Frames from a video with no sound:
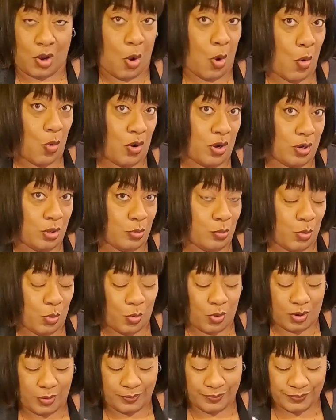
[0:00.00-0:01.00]
or a little
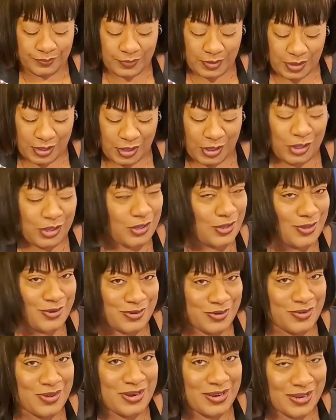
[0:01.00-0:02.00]
more. Y'all
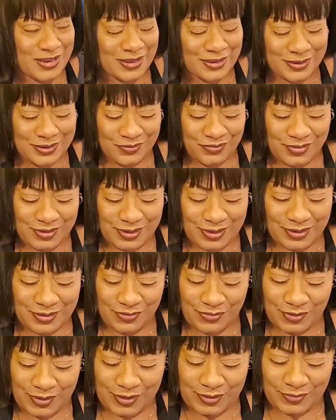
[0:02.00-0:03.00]
know I like a good vanilla
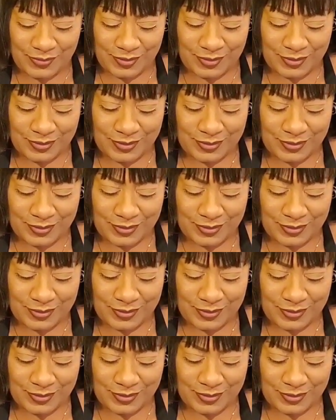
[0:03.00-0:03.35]
flavor.